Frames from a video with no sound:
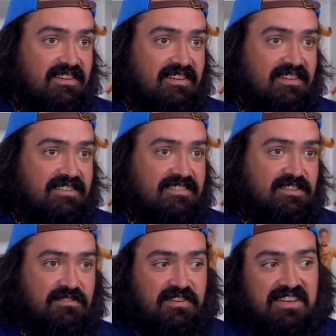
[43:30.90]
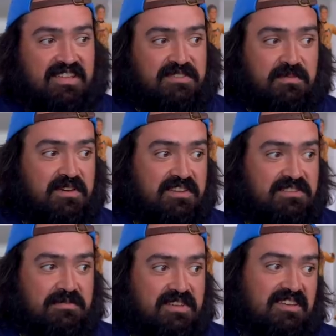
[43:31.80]
Right. So if you're against one, you
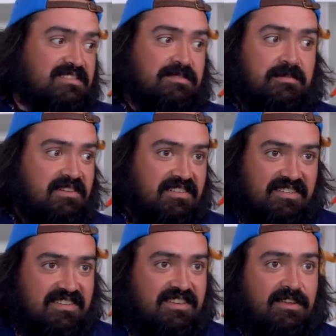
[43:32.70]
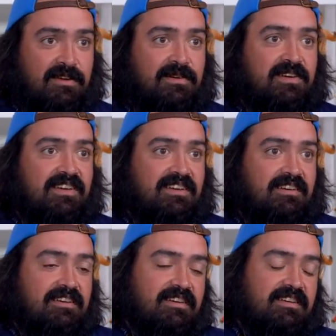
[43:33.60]
should be against them all. You know,
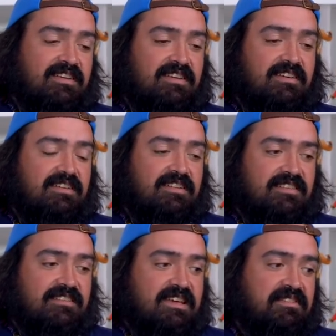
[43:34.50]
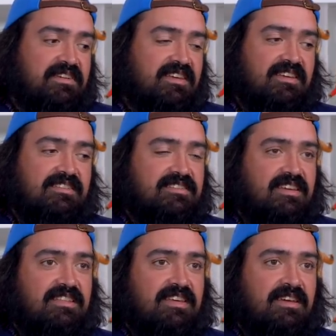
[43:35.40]
everything gets
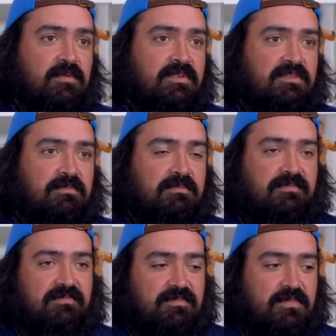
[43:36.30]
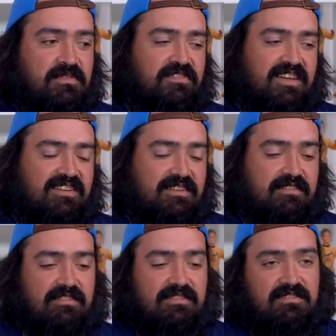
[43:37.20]
like that when you perfect
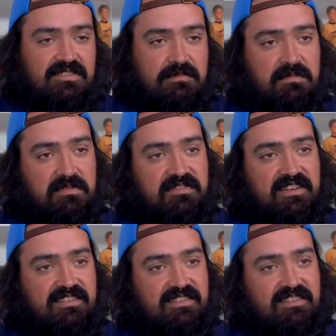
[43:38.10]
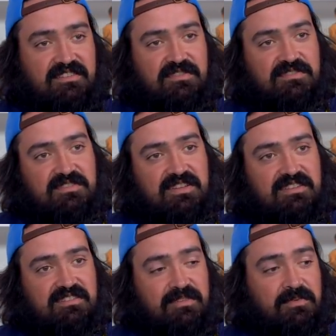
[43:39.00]
it. Somebody perfected a
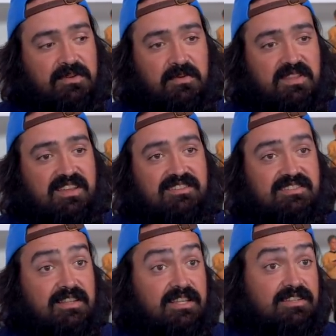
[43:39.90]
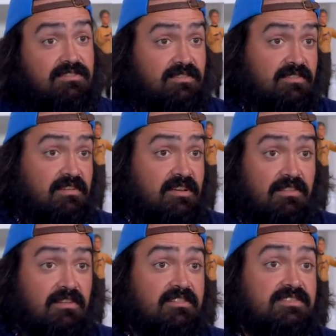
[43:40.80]
nutrient to the point where they could sell it to
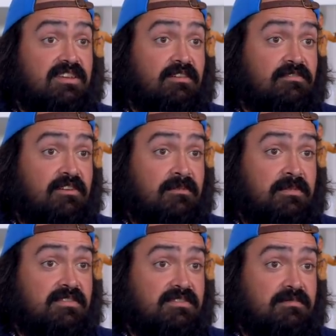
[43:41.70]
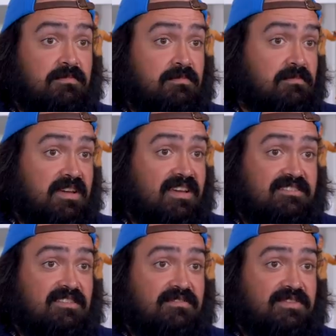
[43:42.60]
large scale farmers. My
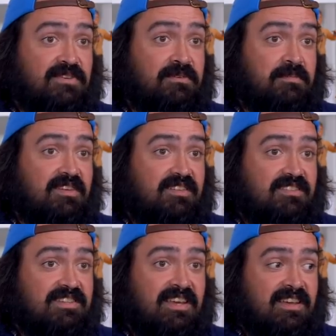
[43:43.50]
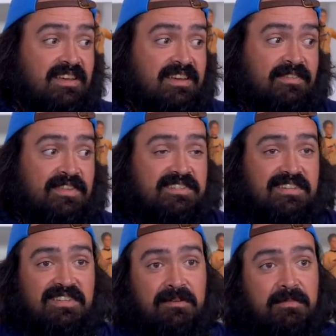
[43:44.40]
hat's off to them because if they're
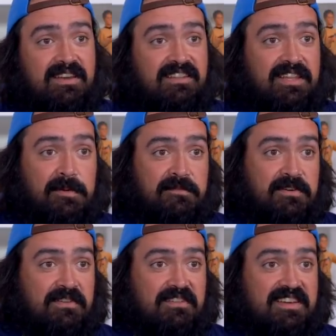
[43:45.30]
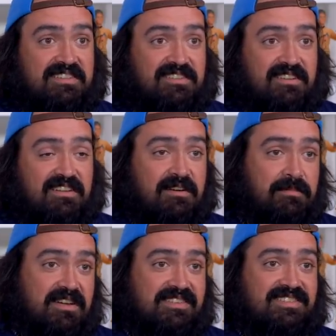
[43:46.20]
sitting there buying liquid fertilizer at our
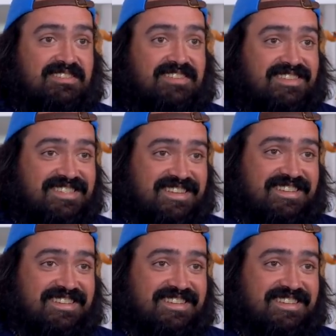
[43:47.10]
prices in this